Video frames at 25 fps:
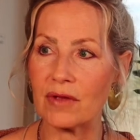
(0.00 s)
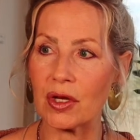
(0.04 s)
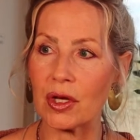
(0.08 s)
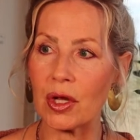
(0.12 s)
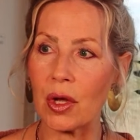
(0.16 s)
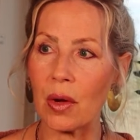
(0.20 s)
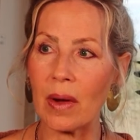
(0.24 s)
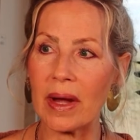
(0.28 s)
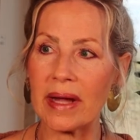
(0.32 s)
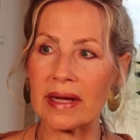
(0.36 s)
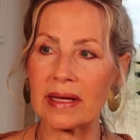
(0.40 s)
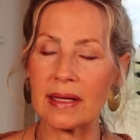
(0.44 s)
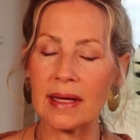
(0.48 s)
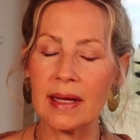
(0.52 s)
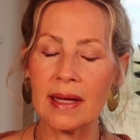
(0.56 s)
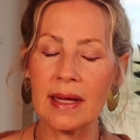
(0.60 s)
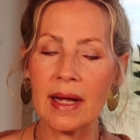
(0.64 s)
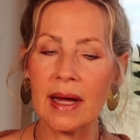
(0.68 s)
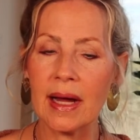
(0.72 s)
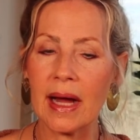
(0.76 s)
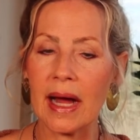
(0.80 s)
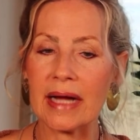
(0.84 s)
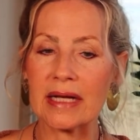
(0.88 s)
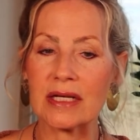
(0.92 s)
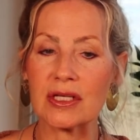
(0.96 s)
You know, I
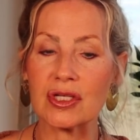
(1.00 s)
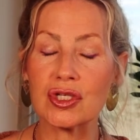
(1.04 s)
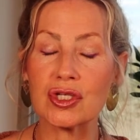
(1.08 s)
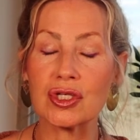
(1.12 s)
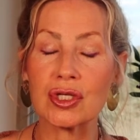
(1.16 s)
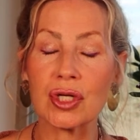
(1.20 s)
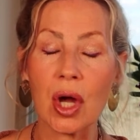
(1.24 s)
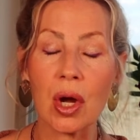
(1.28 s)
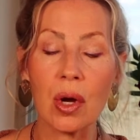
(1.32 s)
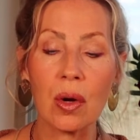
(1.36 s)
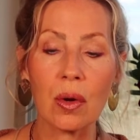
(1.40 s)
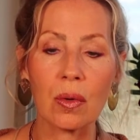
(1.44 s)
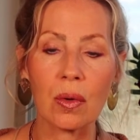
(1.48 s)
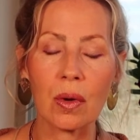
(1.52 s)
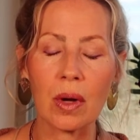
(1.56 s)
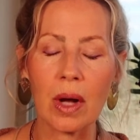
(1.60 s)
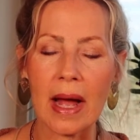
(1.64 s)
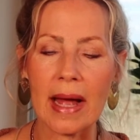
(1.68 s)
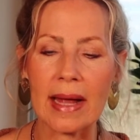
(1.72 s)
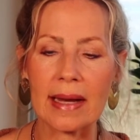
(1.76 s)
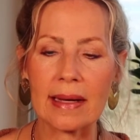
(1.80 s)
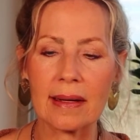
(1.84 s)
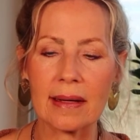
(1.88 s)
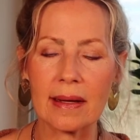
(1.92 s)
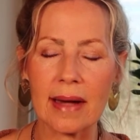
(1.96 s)
I joke,
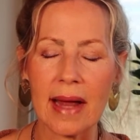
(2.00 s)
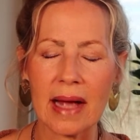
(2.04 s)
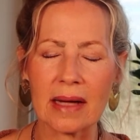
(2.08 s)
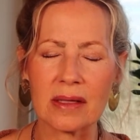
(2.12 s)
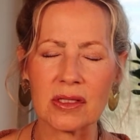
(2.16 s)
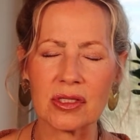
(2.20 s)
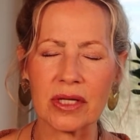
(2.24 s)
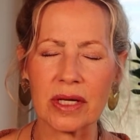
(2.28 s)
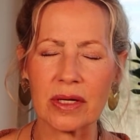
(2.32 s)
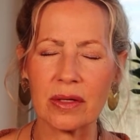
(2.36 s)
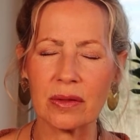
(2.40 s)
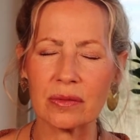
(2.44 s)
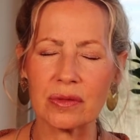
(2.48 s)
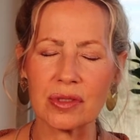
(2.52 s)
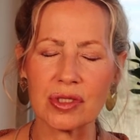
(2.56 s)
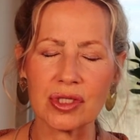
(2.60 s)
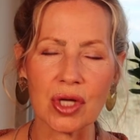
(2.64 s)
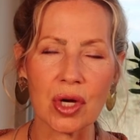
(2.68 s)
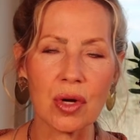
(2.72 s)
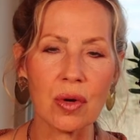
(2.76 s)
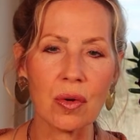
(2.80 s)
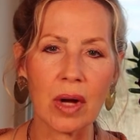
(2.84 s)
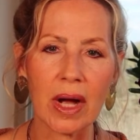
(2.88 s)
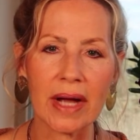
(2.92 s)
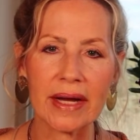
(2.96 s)
I actually I don't
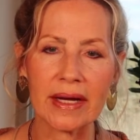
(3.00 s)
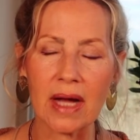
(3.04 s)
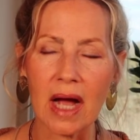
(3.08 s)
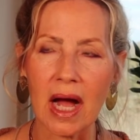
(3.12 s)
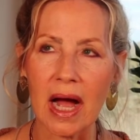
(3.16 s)
joke, I,